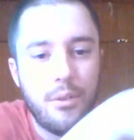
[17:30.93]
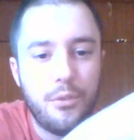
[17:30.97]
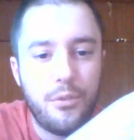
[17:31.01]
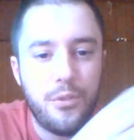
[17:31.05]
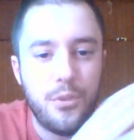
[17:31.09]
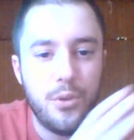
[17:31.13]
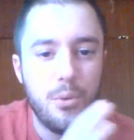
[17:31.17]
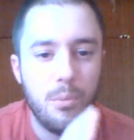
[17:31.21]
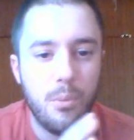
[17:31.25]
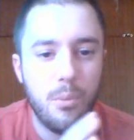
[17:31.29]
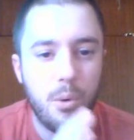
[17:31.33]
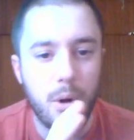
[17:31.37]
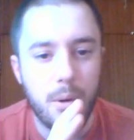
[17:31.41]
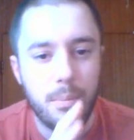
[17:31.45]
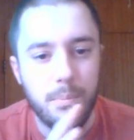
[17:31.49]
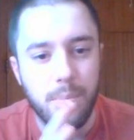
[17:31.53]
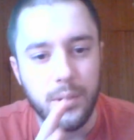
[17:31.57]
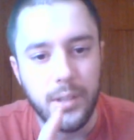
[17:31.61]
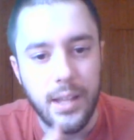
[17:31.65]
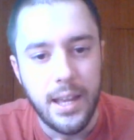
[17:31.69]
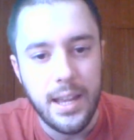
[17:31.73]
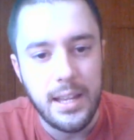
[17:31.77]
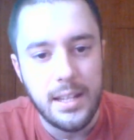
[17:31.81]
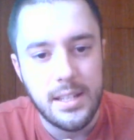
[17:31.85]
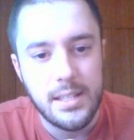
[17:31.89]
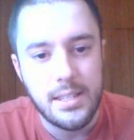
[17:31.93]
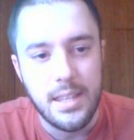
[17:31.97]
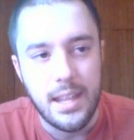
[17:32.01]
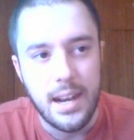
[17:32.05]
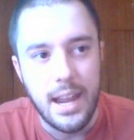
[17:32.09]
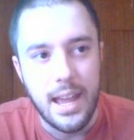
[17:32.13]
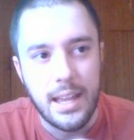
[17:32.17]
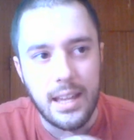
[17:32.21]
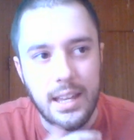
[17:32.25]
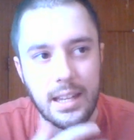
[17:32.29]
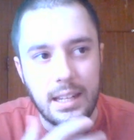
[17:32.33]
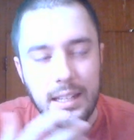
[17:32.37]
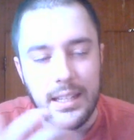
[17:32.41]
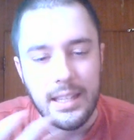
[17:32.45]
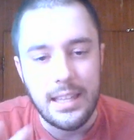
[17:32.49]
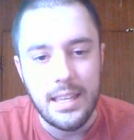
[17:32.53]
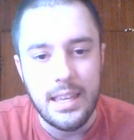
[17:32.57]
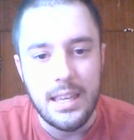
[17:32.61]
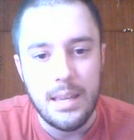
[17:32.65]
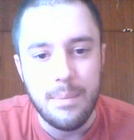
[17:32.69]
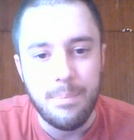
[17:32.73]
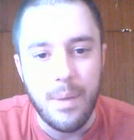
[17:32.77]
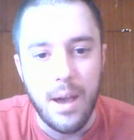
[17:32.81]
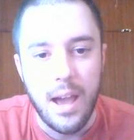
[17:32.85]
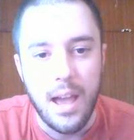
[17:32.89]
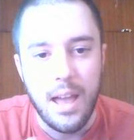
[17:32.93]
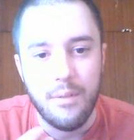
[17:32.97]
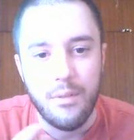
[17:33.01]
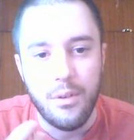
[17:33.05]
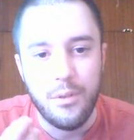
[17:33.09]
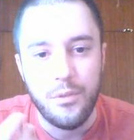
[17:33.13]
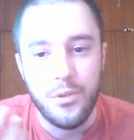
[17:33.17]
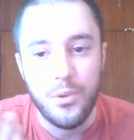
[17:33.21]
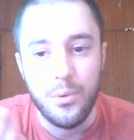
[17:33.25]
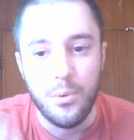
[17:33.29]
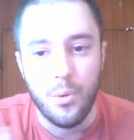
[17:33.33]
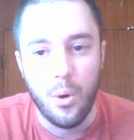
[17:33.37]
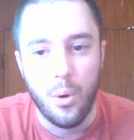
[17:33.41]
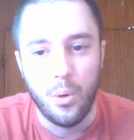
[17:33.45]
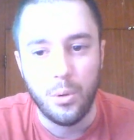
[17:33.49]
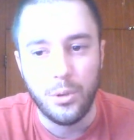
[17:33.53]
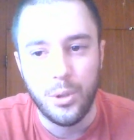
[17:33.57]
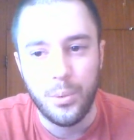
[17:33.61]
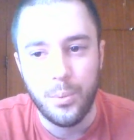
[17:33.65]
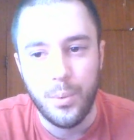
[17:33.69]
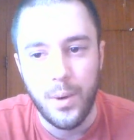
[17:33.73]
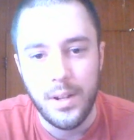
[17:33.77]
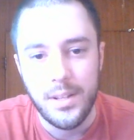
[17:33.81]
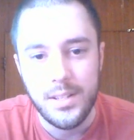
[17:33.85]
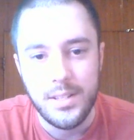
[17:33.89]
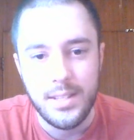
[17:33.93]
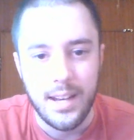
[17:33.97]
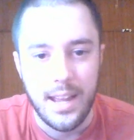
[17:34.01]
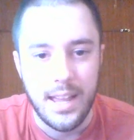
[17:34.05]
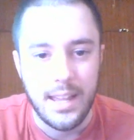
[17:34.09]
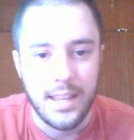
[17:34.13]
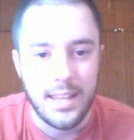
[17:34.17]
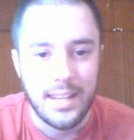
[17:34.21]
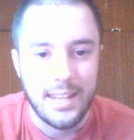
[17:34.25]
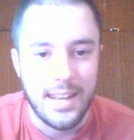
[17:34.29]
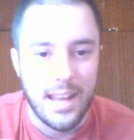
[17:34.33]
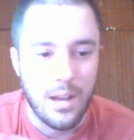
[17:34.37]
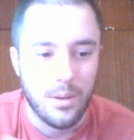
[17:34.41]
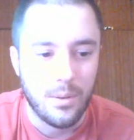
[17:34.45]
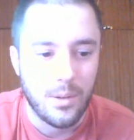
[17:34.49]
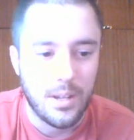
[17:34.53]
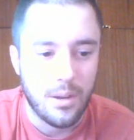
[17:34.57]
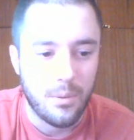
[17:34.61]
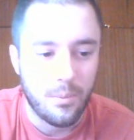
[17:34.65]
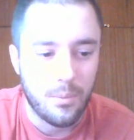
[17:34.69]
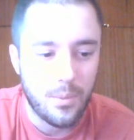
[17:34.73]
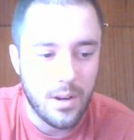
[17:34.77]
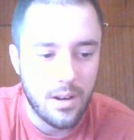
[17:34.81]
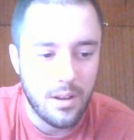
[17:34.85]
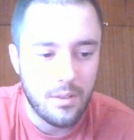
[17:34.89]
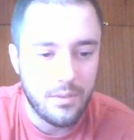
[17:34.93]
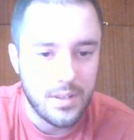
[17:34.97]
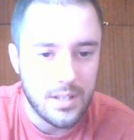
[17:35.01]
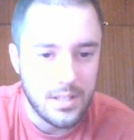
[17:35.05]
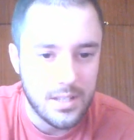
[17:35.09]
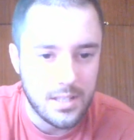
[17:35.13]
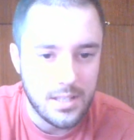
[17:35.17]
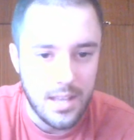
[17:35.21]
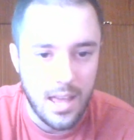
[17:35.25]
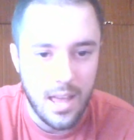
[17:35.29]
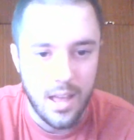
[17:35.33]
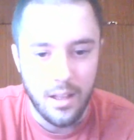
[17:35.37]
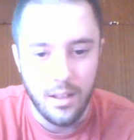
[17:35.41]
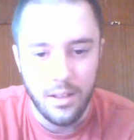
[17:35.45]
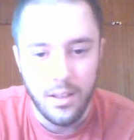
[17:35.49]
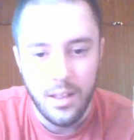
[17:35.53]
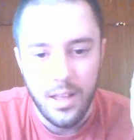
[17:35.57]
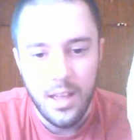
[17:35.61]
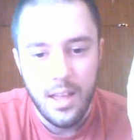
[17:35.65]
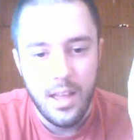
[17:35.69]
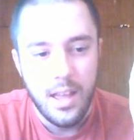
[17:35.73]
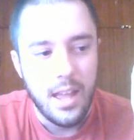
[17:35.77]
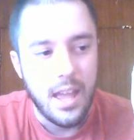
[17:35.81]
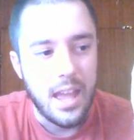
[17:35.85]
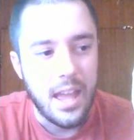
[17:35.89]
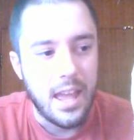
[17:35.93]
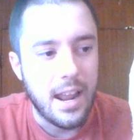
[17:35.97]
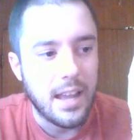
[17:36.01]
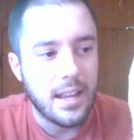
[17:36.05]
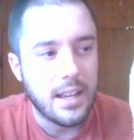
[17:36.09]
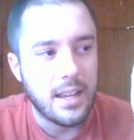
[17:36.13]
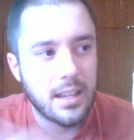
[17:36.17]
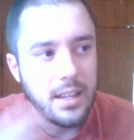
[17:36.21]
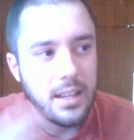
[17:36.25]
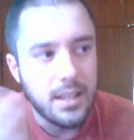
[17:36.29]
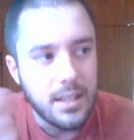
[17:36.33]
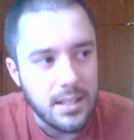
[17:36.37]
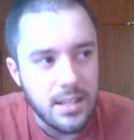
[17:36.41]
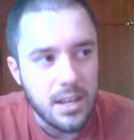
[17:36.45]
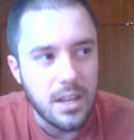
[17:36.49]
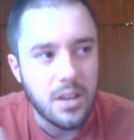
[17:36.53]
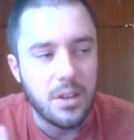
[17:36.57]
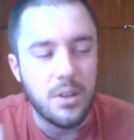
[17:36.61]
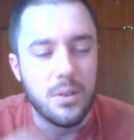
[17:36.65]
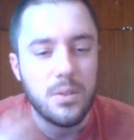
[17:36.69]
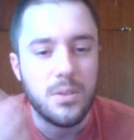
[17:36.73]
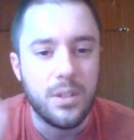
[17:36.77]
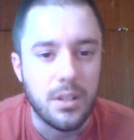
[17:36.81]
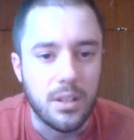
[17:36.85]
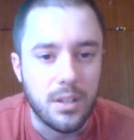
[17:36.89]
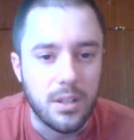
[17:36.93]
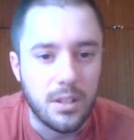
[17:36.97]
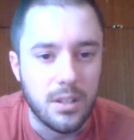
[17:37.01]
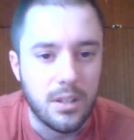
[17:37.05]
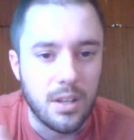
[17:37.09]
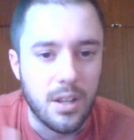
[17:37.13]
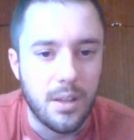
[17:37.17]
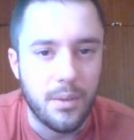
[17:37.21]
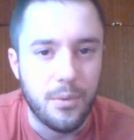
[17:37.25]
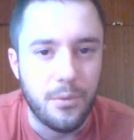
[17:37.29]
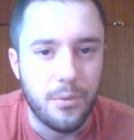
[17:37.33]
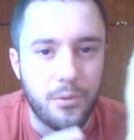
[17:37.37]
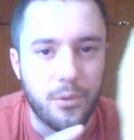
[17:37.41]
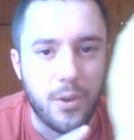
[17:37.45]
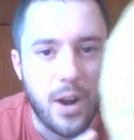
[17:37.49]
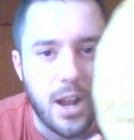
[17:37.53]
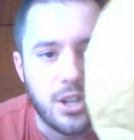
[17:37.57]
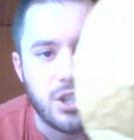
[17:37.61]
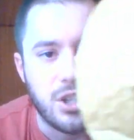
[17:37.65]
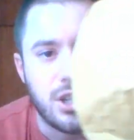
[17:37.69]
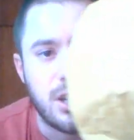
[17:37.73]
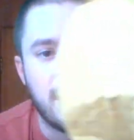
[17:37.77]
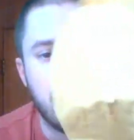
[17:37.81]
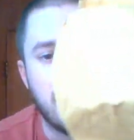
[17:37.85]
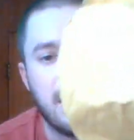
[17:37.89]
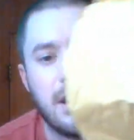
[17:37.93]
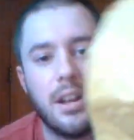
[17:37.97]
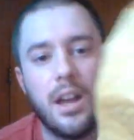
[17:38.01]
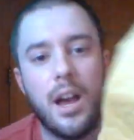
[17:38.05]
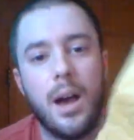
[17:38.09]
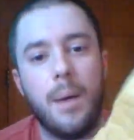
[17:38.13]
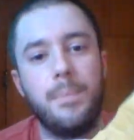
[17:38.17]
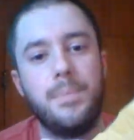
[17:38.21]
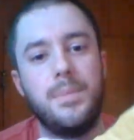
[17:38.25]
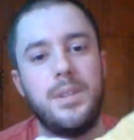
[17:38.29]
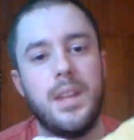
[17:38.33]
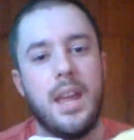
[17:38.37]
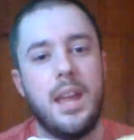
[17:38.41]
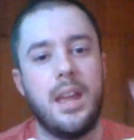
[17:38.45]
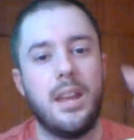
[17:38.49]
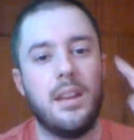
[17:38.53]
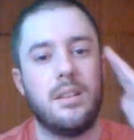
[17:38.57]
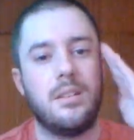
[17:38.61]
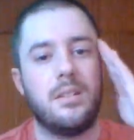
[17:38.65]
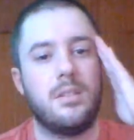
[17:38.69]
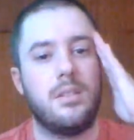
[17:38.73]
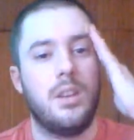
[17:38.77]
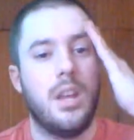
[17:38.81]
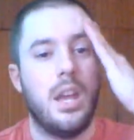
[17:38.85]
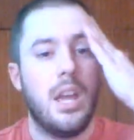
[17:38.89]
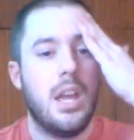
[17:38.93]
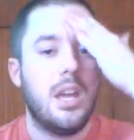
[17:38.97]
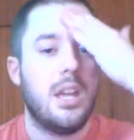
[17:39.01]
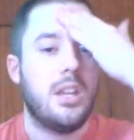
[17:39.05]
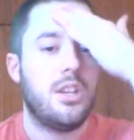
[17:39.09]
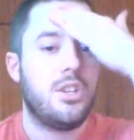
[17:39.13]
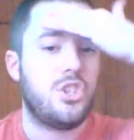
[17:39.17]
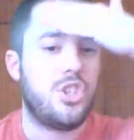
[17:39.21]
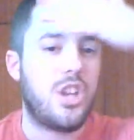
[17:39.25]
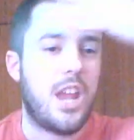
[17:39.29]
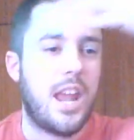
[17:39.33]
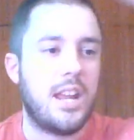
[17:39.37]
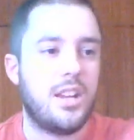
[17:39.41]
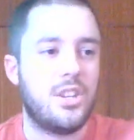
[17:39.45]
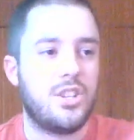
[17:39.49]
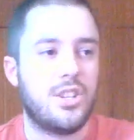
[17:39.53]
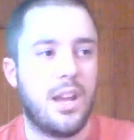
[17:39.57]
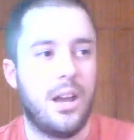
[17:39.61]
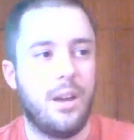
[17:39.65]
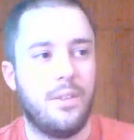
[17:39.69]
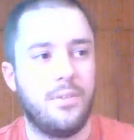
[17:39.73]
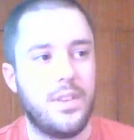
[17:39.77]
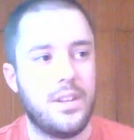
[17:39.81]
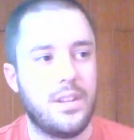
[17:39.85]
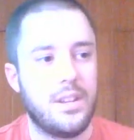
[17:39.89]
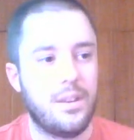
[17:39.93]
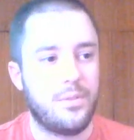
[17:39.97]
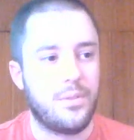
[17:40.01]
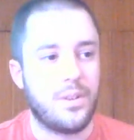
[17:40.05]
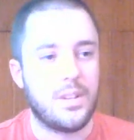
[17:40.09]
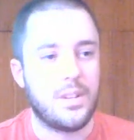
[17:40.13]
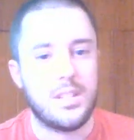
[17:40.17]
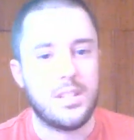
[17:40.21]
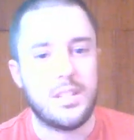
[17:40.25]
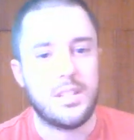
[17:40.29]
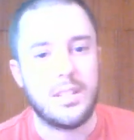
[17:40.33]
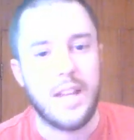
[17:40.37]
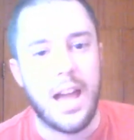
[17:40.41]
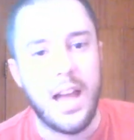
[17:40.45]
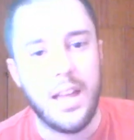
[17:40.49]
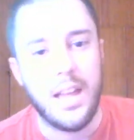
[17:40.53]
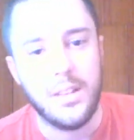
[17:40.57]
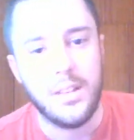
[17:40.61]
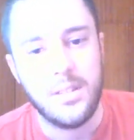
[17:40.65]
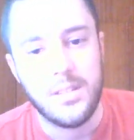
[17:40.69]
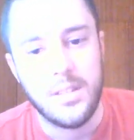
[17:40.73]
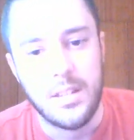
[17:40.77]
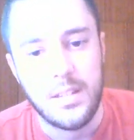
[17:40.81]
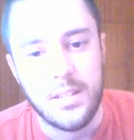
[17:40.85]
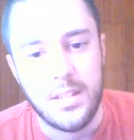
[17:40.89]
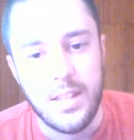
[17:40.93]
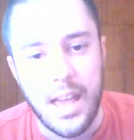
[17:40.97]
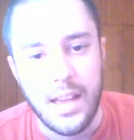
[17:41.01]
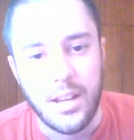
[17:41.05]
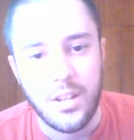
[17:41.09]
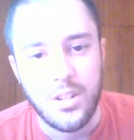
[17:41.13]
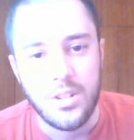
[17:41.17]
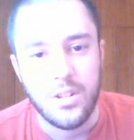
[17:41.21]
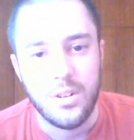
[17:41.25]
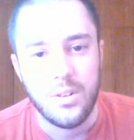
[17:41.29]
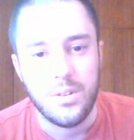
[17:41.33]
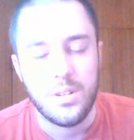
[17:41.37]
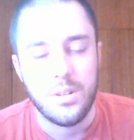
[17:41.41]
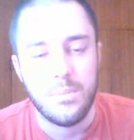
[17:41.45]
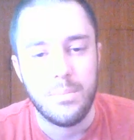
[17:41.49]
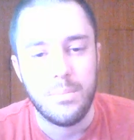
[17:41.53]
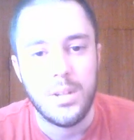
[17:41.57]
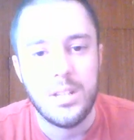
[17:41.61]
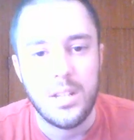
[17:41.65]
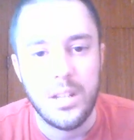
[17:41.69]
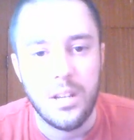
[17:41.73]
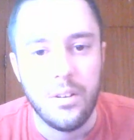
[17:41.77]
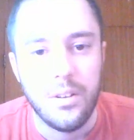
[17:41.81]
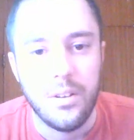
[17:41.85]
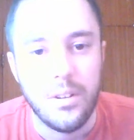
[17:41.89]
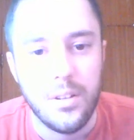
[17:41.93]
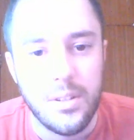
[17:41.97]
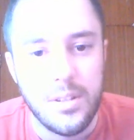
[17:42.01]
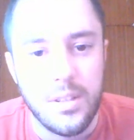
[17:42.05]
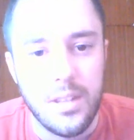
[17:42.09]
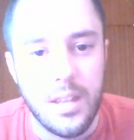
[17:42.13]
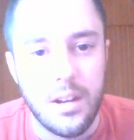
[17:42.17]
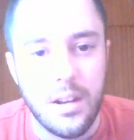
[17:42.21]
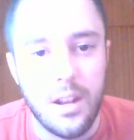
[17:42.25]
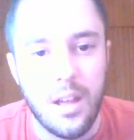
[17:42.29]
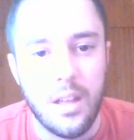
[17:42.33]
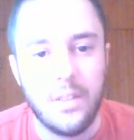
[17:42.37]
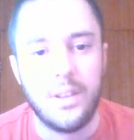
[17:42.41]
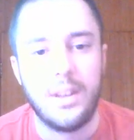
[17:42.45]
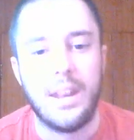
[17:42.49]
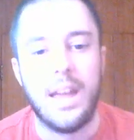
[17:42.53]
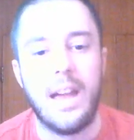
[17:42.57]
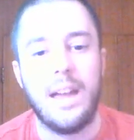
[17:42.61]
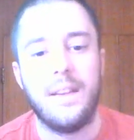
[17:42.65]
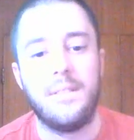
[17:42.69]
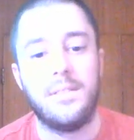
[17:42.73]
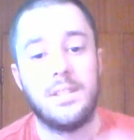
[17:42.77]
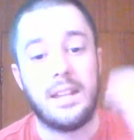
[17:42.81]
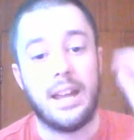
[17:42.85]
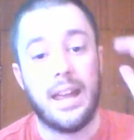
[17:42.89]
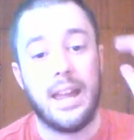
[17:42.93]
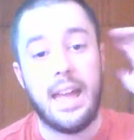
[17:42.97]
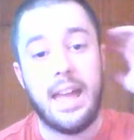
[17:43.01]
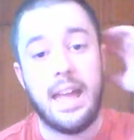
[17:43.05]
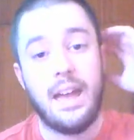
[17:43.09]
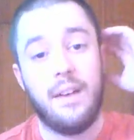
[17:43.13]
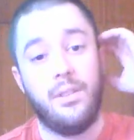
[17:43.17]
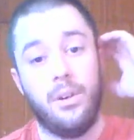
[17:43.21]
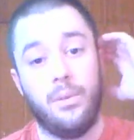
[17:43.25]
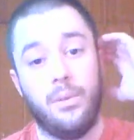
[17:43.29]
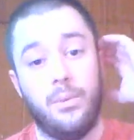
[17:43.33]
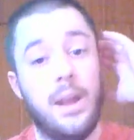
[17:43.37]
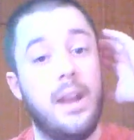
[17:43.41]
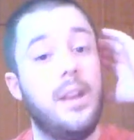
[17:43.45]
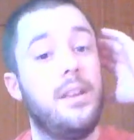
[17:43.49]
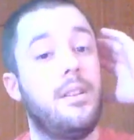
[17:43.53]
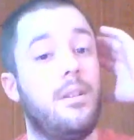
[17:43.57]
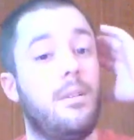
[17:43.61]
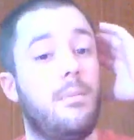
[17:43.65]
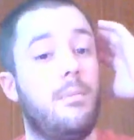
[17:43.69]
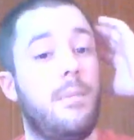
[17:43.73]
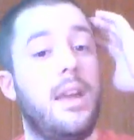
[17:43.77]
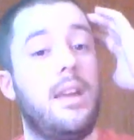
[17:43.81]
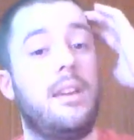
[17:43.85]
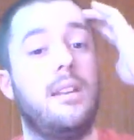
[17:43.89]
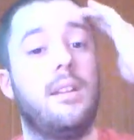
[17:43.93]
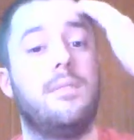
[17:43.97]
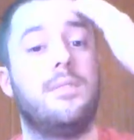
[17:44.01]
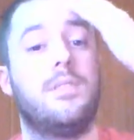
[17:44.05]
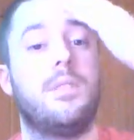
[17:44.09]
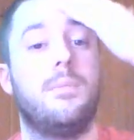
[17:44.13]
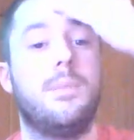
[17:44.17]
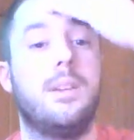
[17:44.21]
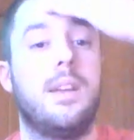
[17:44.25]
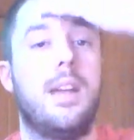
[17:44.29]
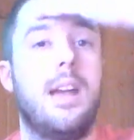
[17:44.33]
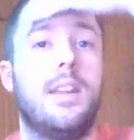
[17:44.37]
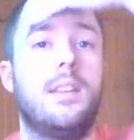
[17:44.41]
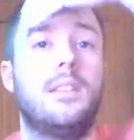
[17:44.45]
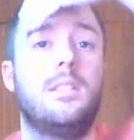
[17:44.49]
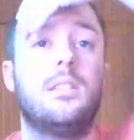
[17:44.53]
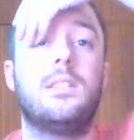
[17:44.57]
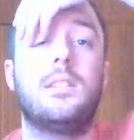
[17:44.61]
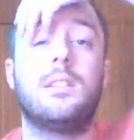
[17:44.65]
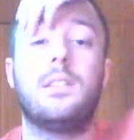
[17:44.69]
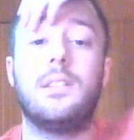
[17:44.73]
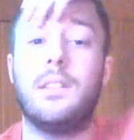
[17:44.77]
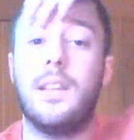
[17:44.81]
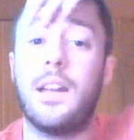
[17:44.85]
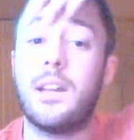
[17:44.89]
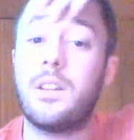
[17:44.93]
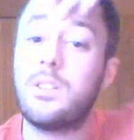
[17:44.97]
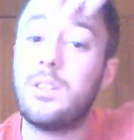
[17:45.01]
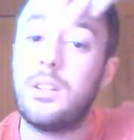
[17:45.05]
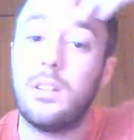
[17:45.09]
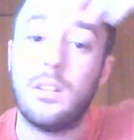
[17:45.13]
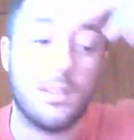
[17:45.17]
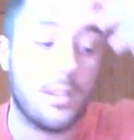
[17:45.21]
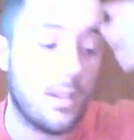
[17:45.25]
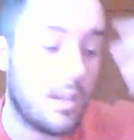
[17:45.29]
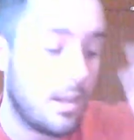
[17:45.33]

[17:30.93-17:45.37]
few more blades that I can keep. I have a few older ones that I can now get rid of and sell, and I can continue to freshen and update and change out the different styles and textures and materials that all the knives that I have already are made of to be added to the collection.